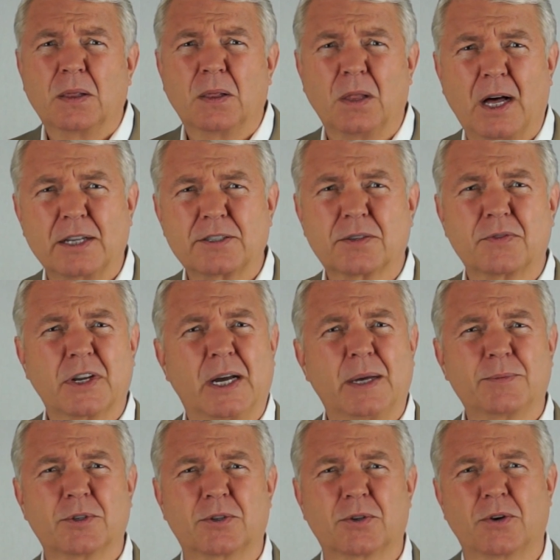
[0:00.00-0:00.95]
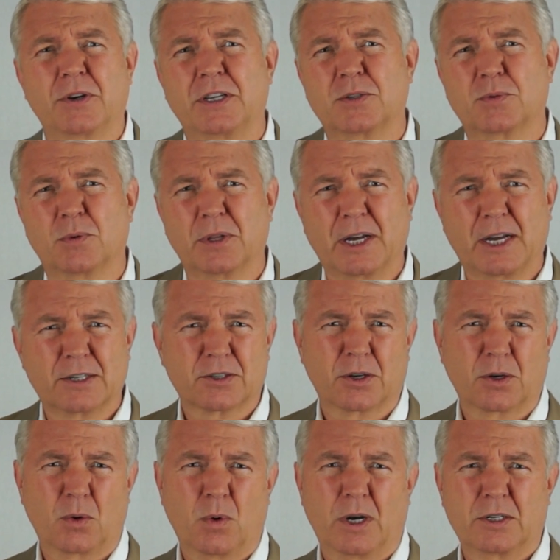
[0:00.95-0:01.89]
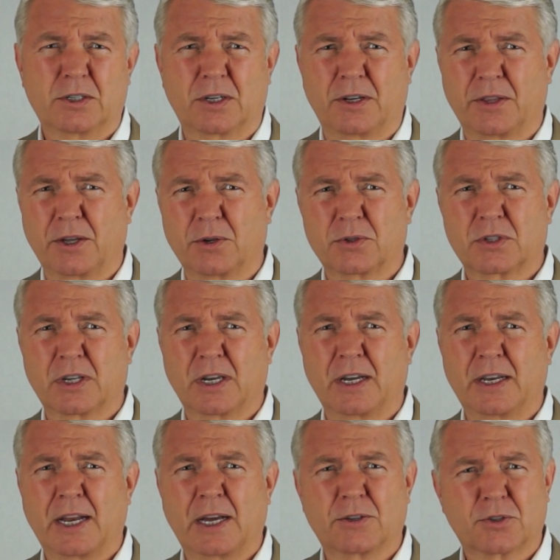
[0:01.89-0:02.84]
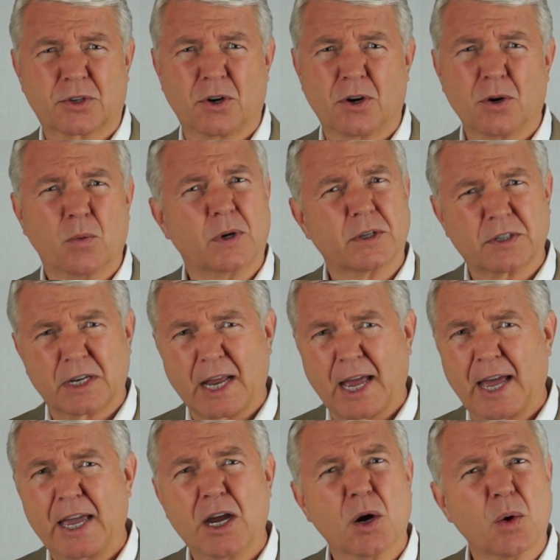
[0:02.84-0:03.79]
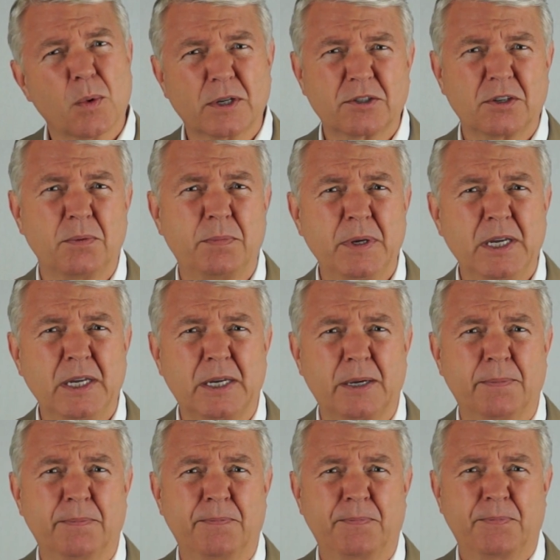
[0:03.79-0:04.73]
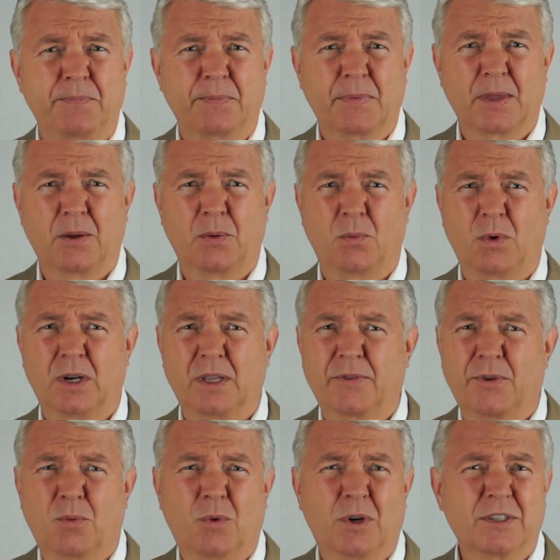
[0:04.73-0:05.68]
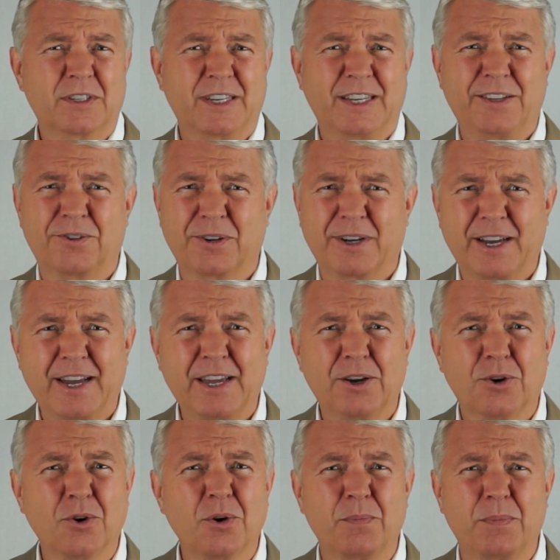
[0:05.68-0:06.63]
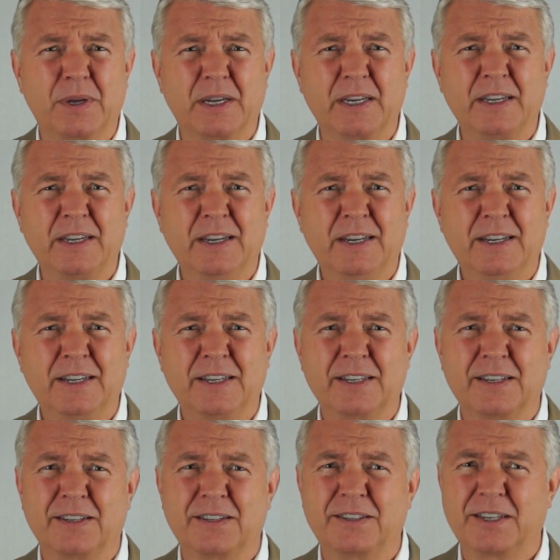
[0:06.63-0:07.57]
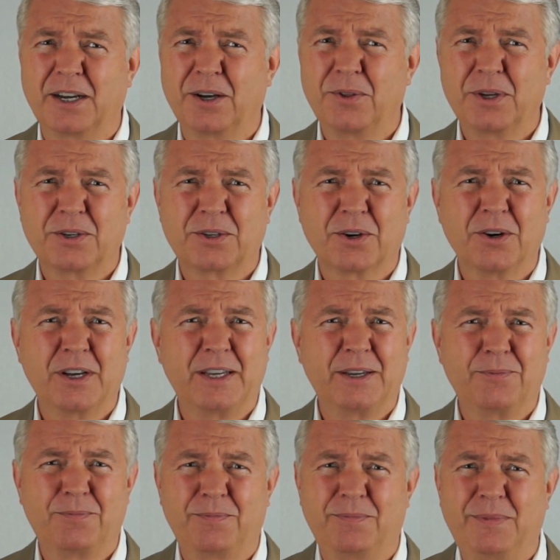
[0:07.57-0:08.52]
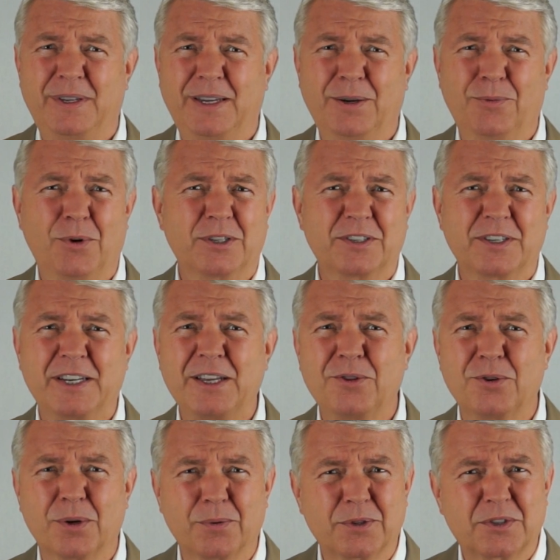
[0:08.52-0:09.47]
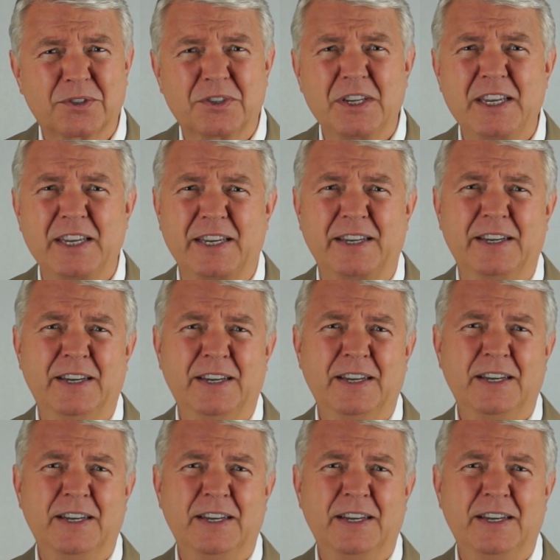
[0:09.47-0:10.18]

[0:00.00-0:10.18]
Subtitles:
Lots of times attorneys will ask a question. They'll say, now sir, was it A or was it B? Well, if it wasn't either A or B, tell the attorney it wasn't either, it was C.